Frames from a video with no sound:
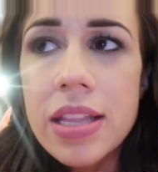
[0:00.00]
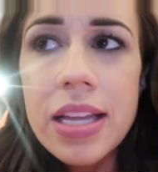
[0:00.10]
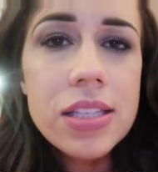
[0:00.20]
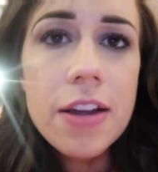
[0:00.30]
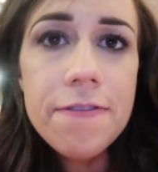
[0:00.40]

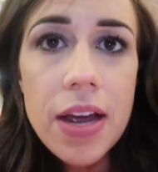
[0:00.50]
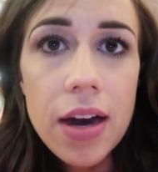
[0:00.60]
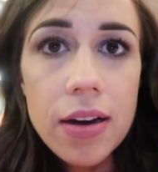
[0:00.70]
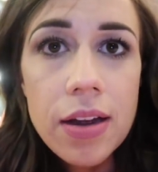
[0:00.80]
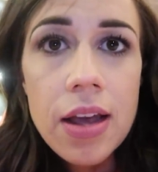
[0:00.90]
That's not
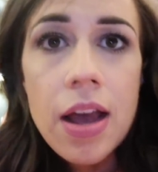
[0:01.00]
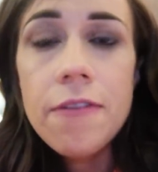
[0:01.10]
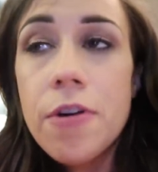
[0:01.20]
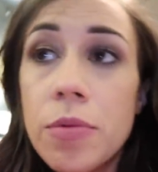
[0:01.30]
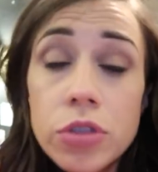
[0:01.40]
fair
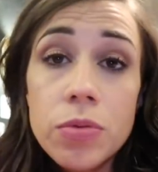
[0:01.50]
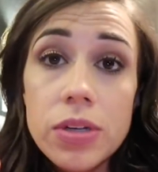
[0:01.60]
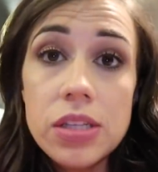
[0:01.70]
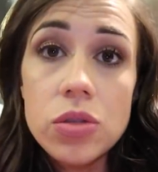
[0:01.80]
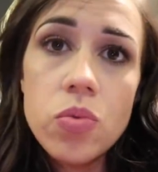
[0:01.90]
for multiple
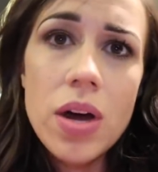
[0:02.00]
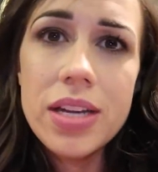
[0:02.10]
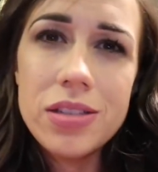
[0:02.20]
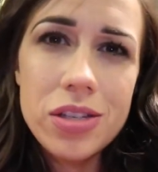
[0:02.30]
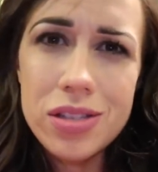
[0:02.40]
reasons. One,
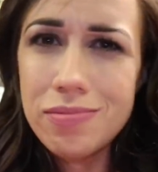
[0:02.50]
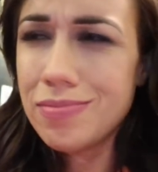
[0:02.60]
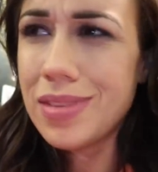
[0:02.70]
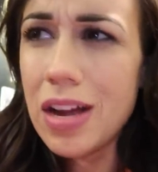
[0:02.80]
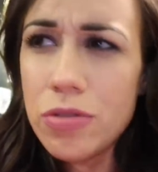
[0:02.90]
it's just
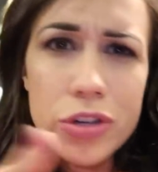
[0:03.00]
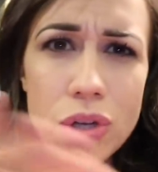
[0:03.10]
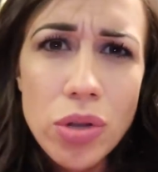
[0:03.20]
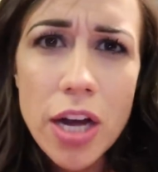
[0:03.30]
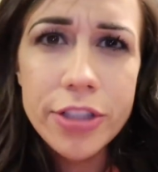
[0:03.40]
there, there's
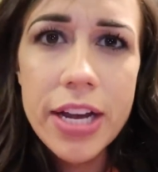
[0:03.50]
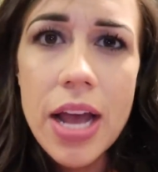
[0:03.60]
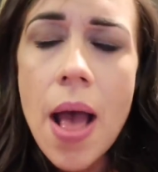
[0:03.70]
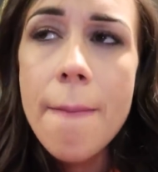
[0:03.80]
no logic.